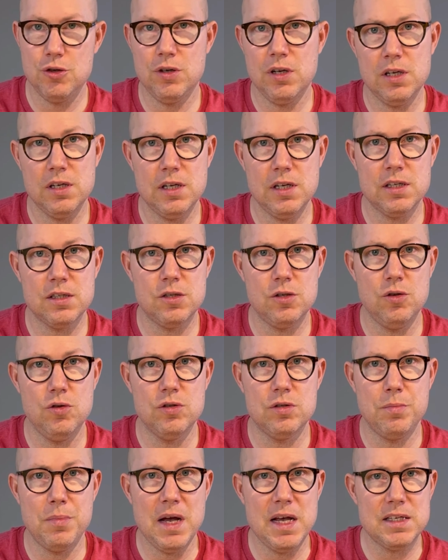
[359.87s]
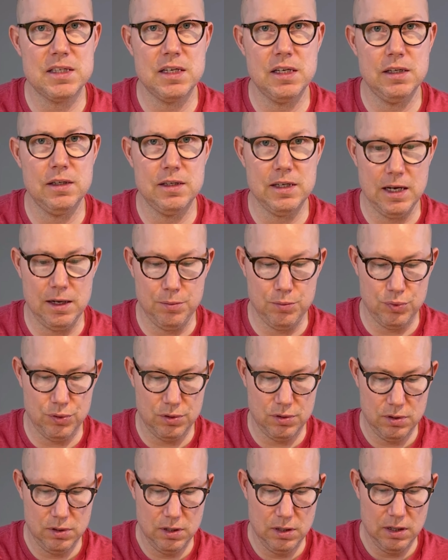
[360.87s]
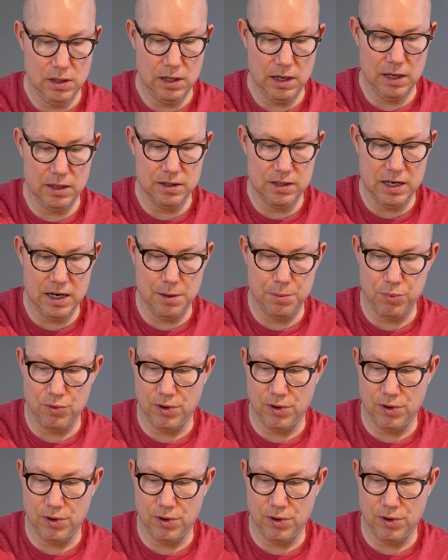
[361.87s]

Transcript: you can just use masking tape and tape